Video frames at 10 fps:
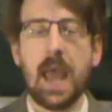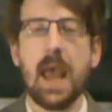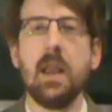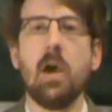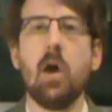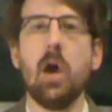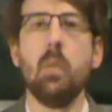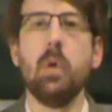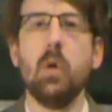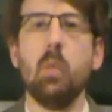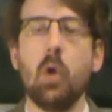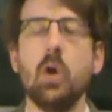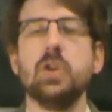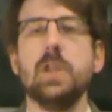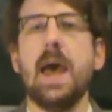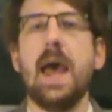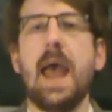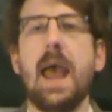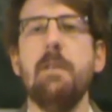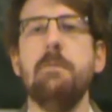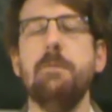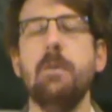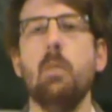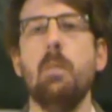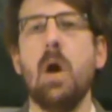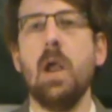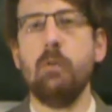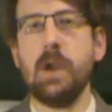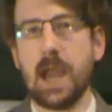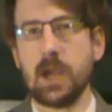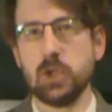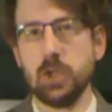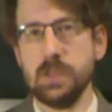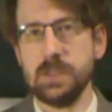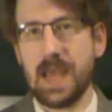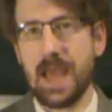and I will watch that and film my reactions